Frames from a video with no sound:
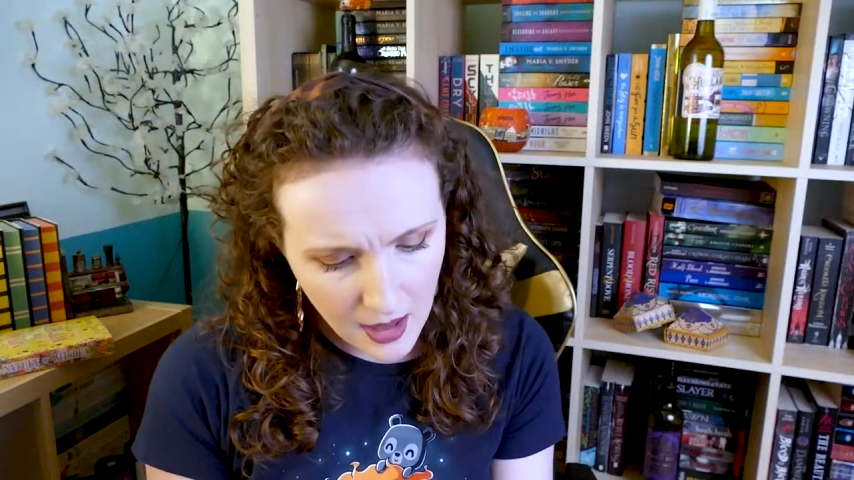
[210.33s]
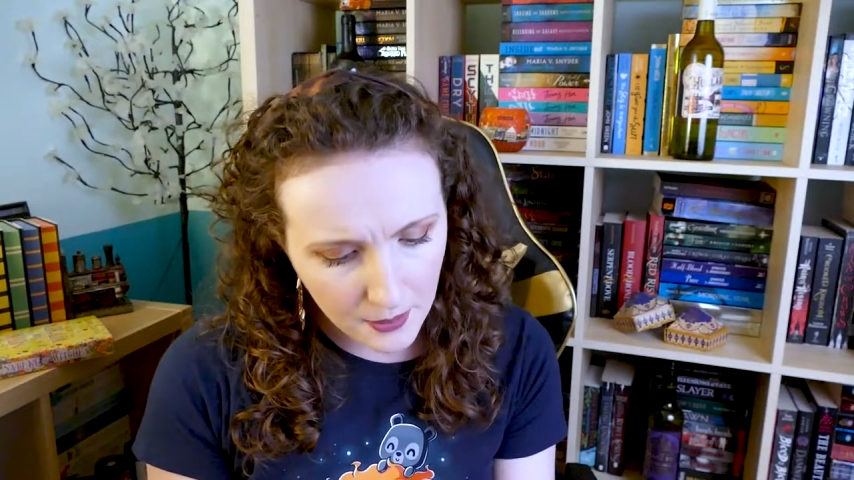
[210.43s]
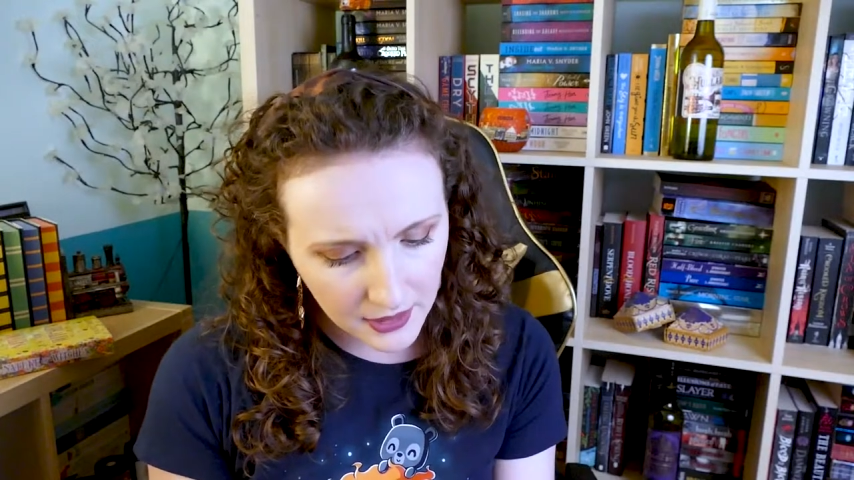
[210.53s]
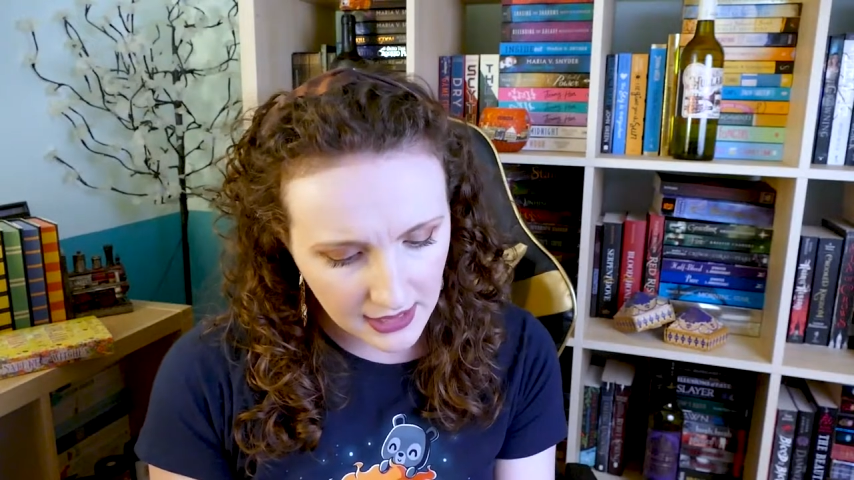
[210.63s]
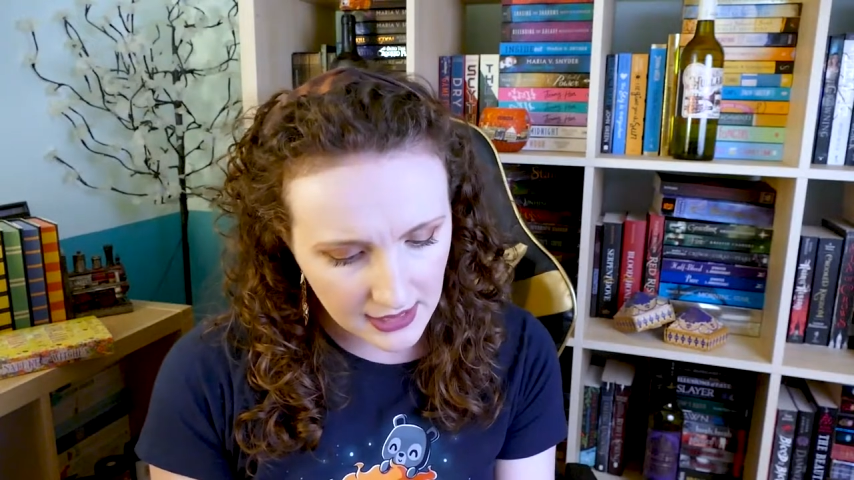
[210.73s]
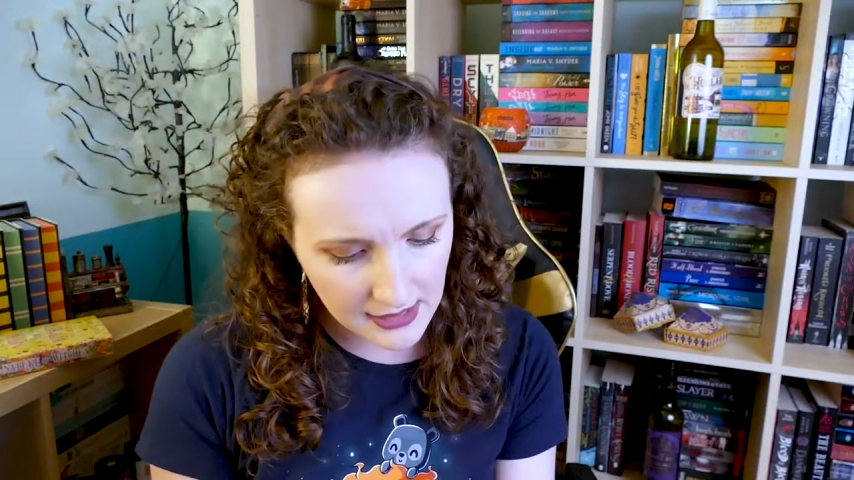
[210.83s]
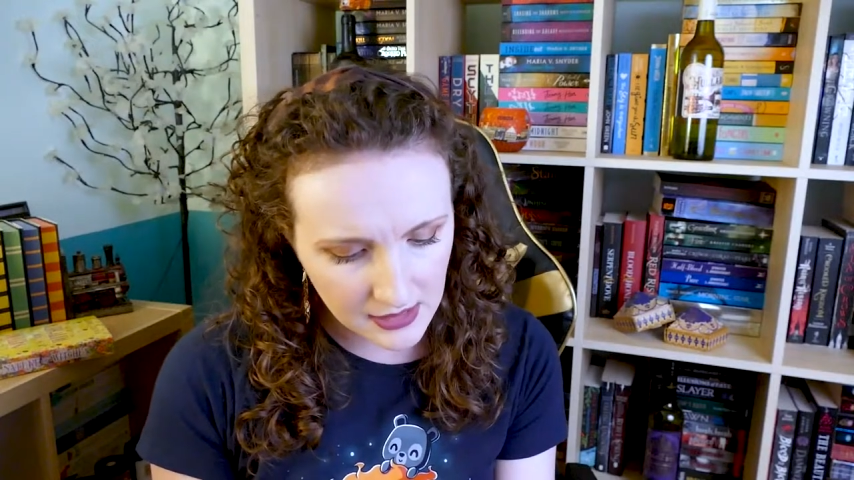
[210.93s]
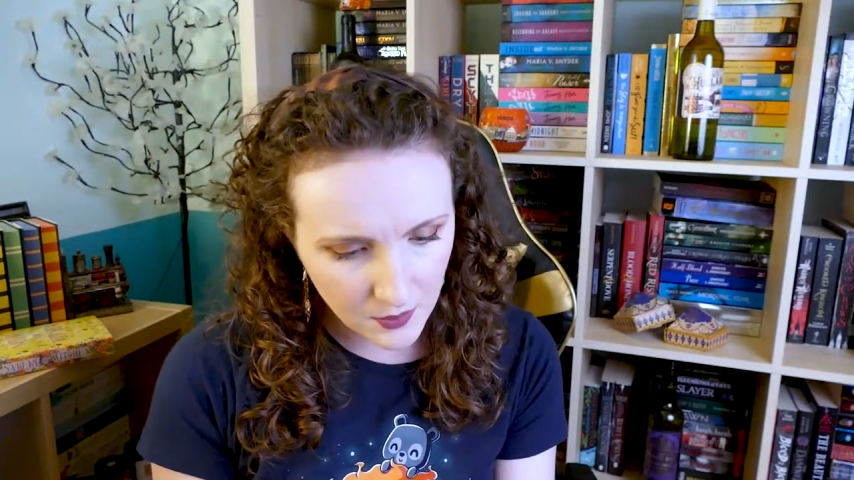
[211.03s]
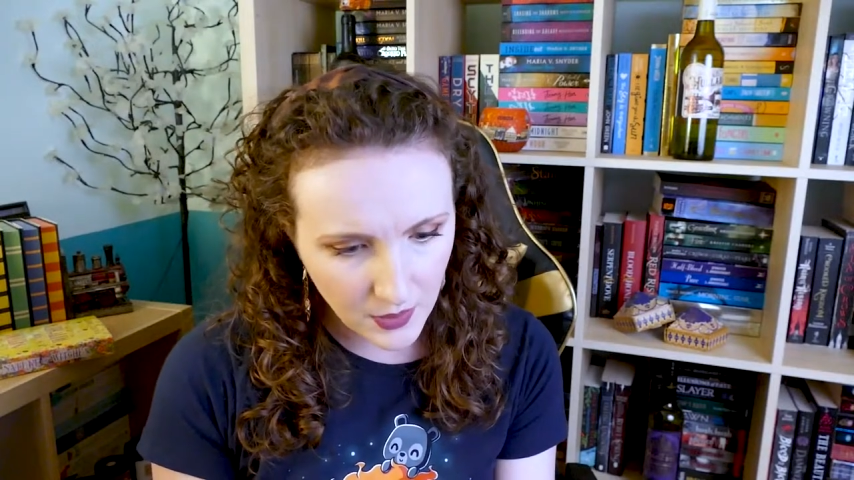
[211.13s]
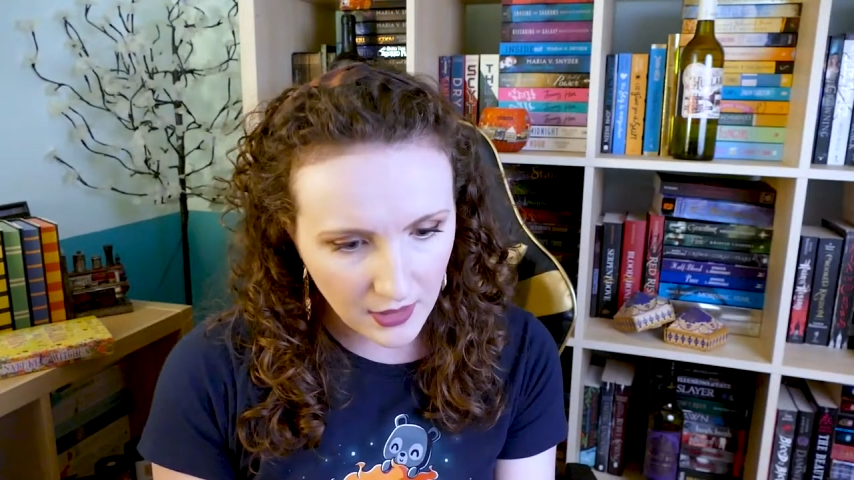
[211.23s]
but it is
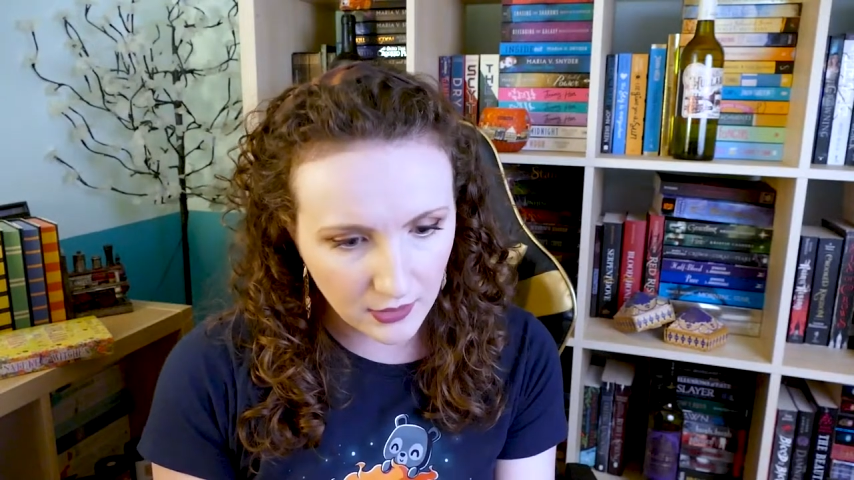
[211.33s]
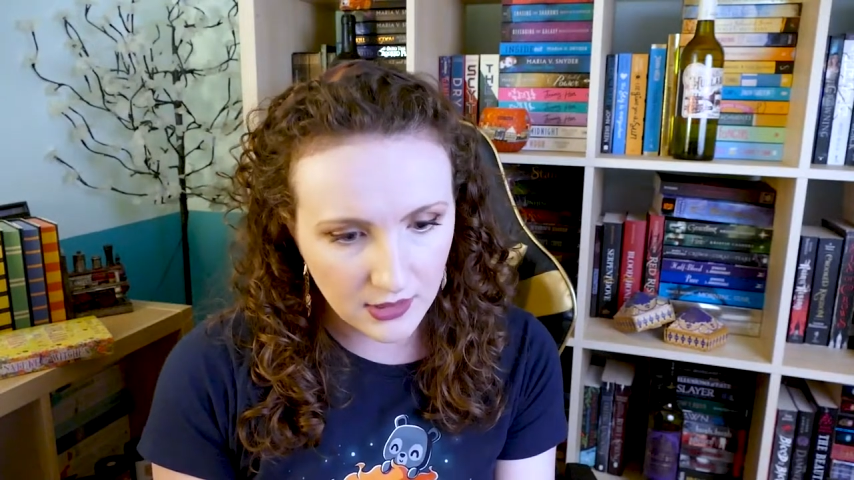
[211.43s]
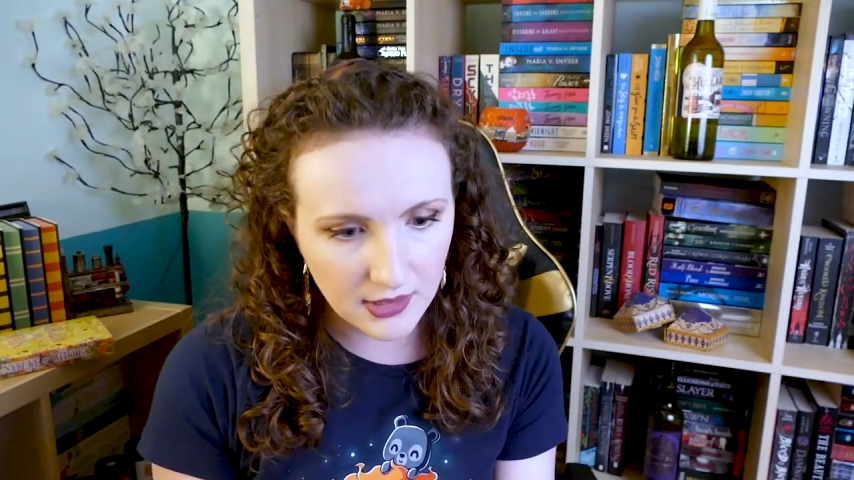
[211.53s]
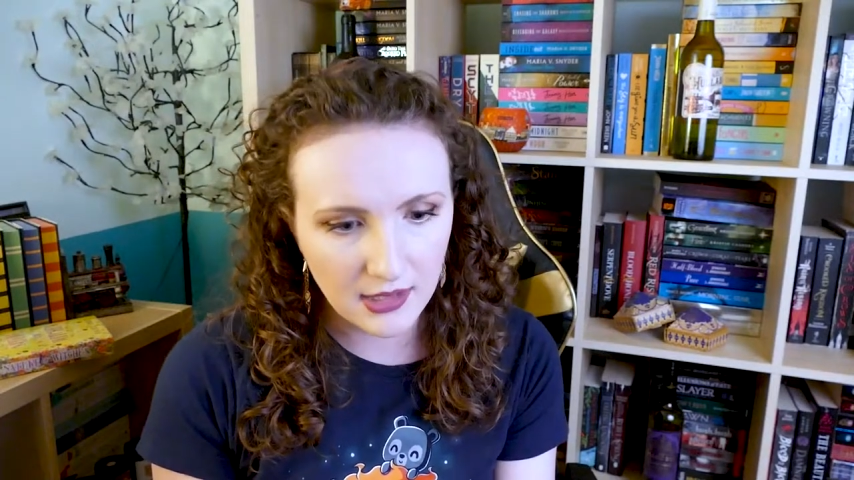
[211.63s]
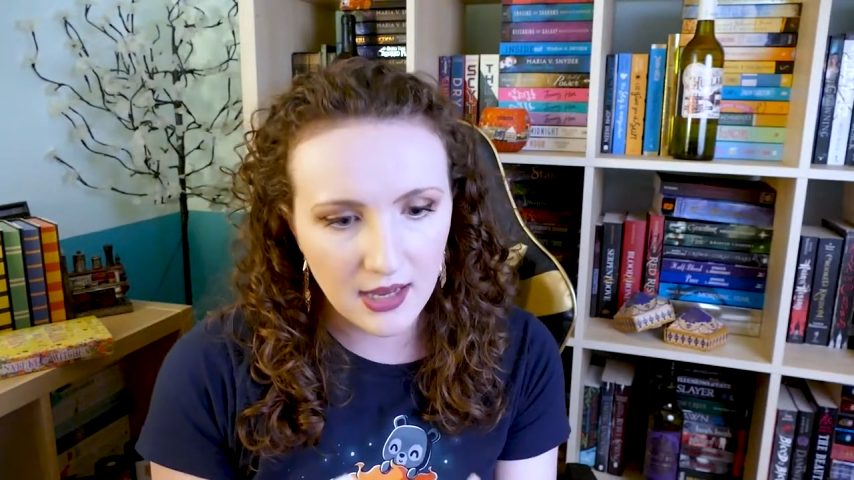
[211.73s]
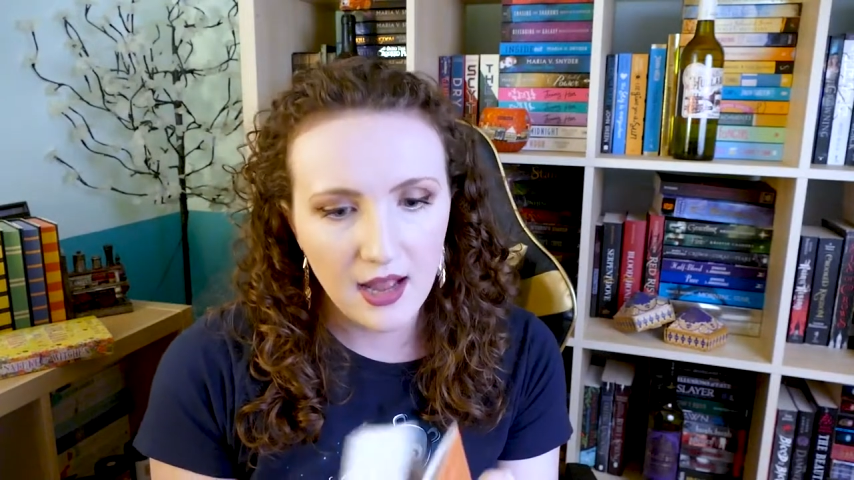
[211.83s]
about